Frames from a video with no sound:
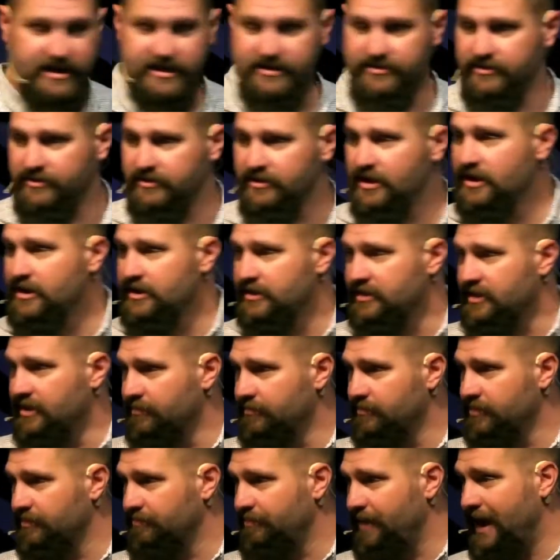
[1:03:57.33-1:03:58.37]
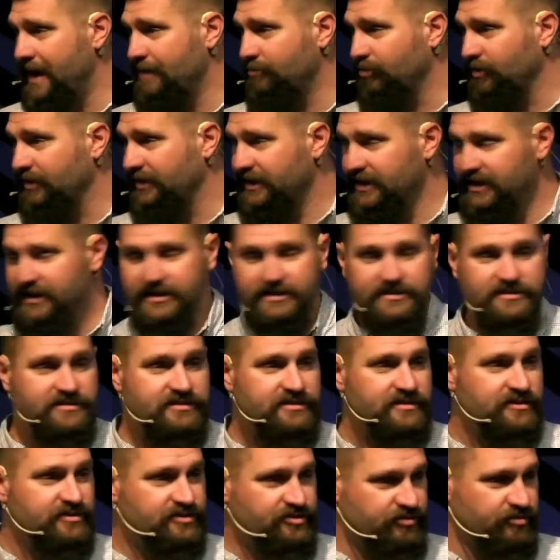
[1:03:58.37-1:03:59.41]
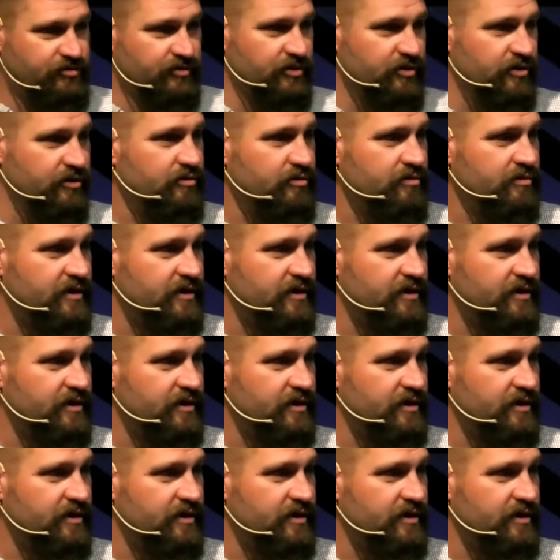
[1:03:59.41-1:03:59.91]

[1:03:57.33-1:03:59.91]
Either the, the Bible is true